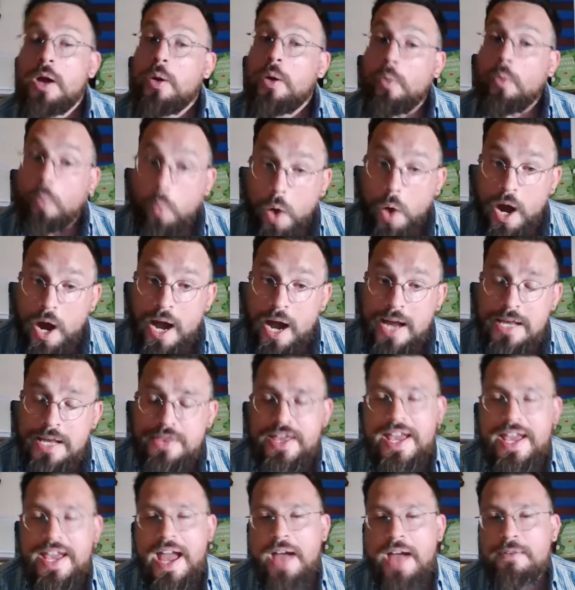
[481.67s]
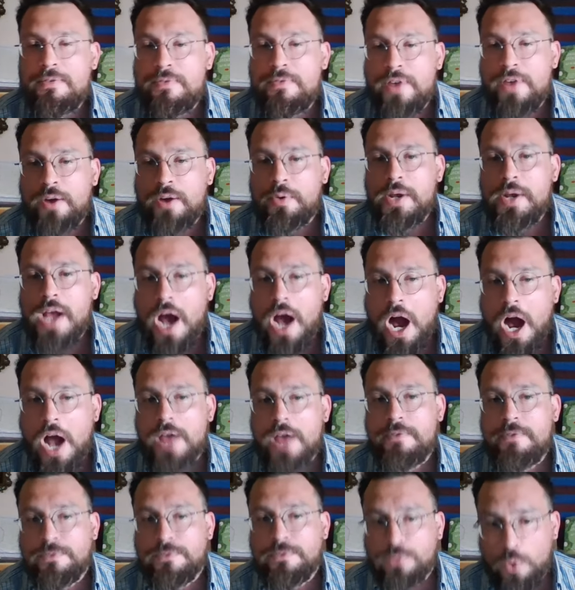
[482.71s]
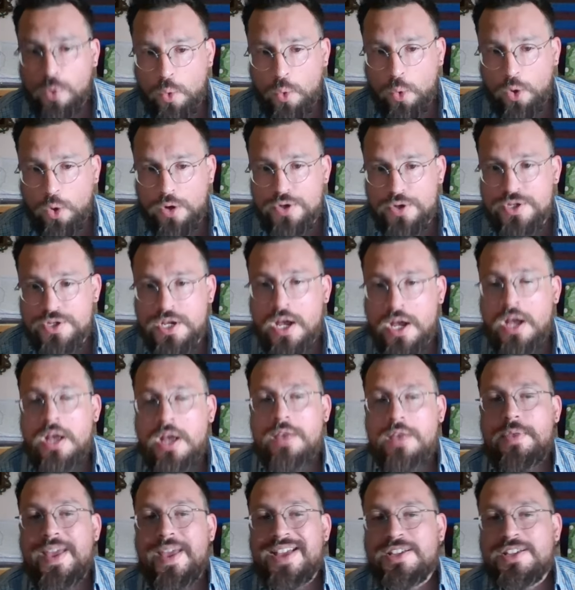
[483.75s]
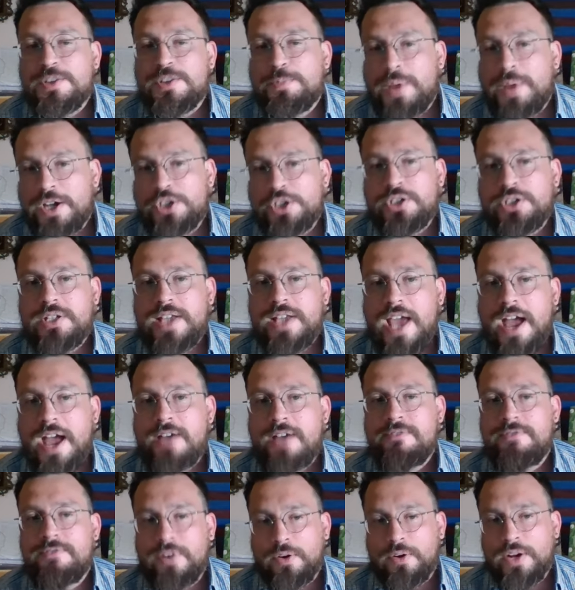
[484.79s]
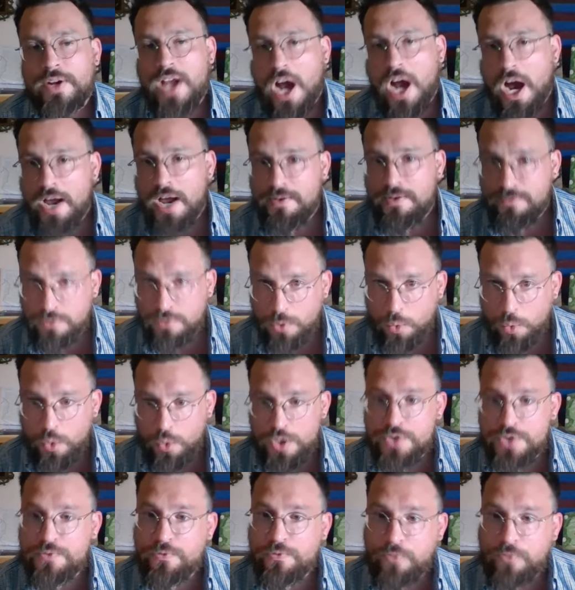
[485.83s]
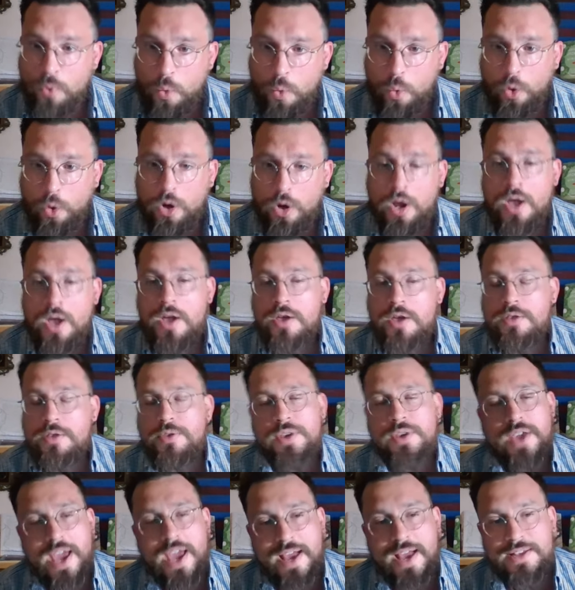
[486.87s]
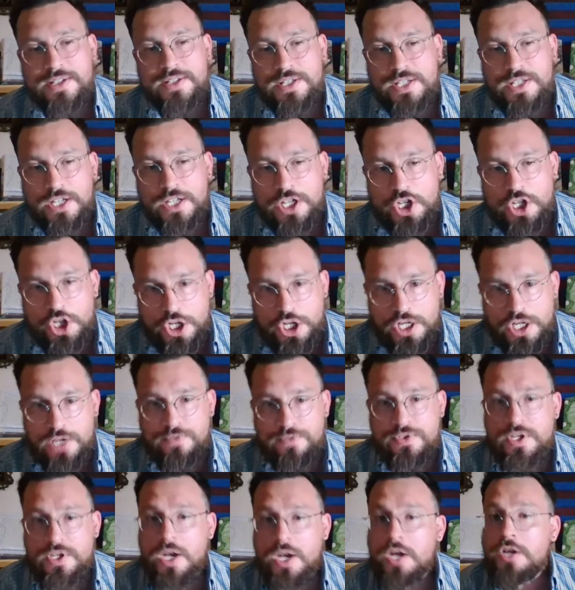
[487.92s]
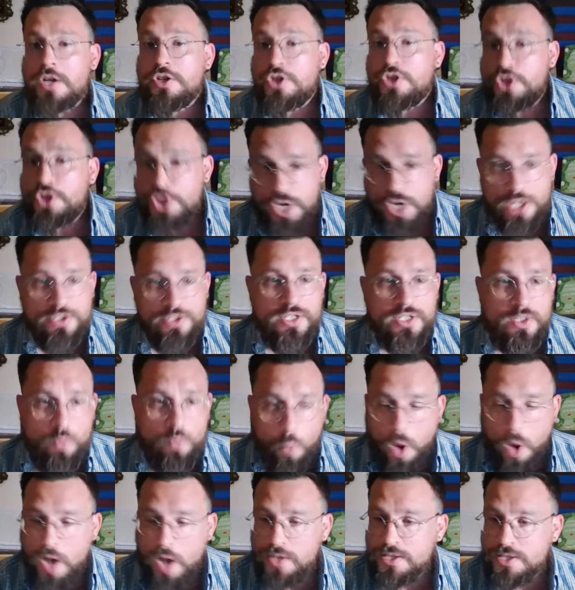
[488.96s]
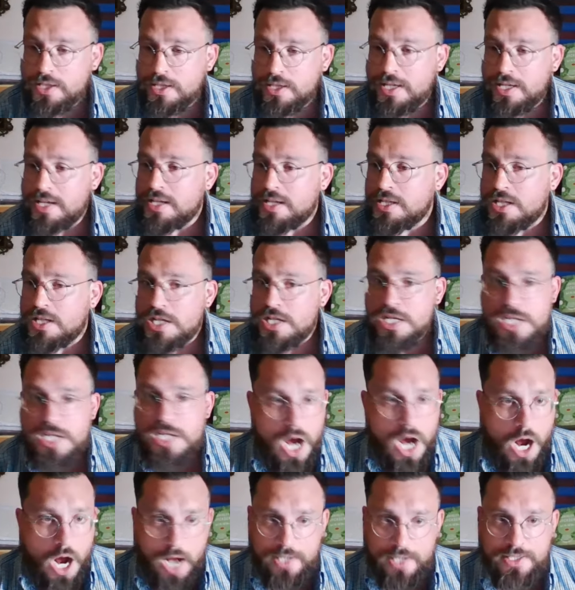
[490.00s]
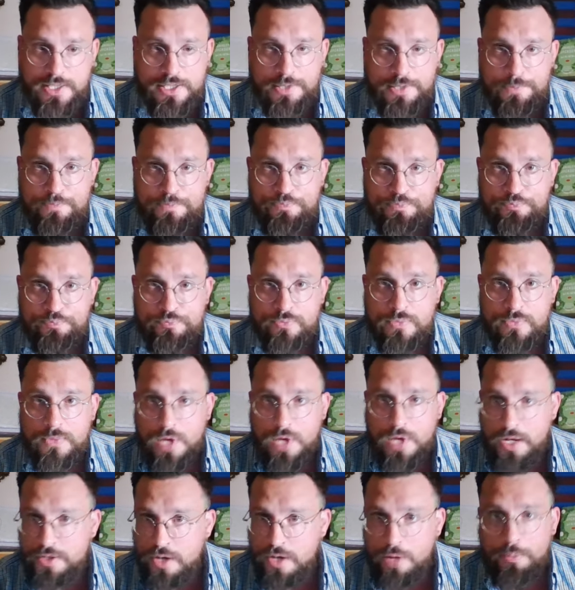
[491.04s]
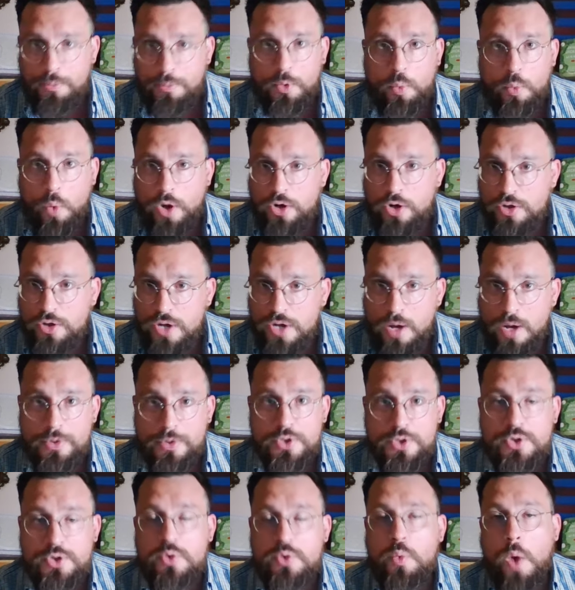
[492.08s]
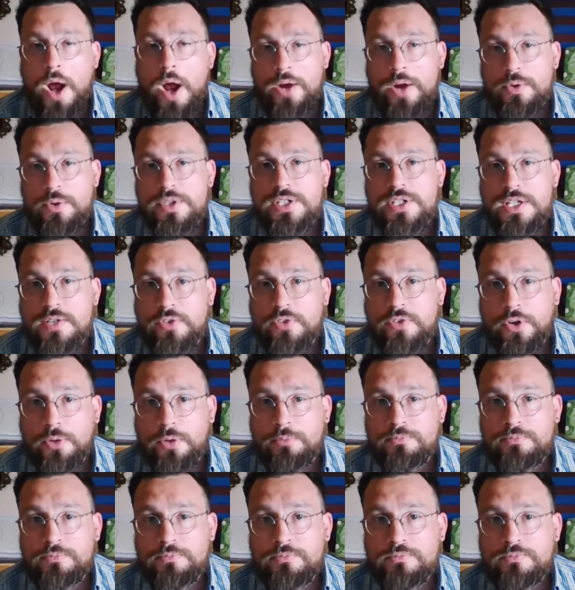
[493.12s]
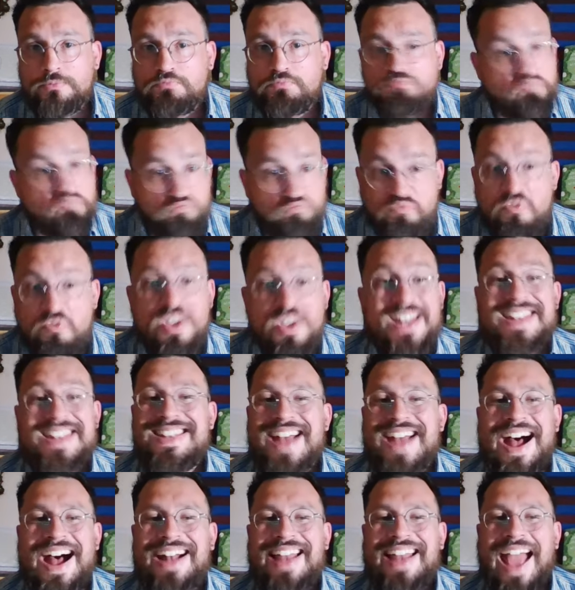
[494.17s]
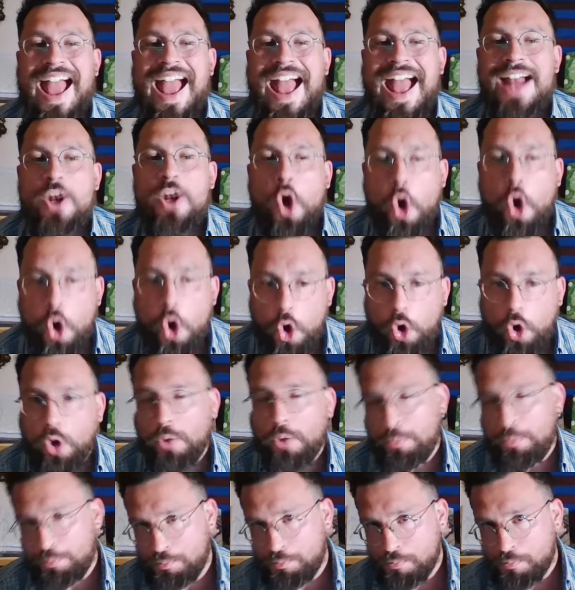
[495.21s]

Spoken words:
Why? They have very high floors. They especially have very high floors for the Kansas City Chiefs. Justin Watson is not a number one or number two wide receiver. Not at all.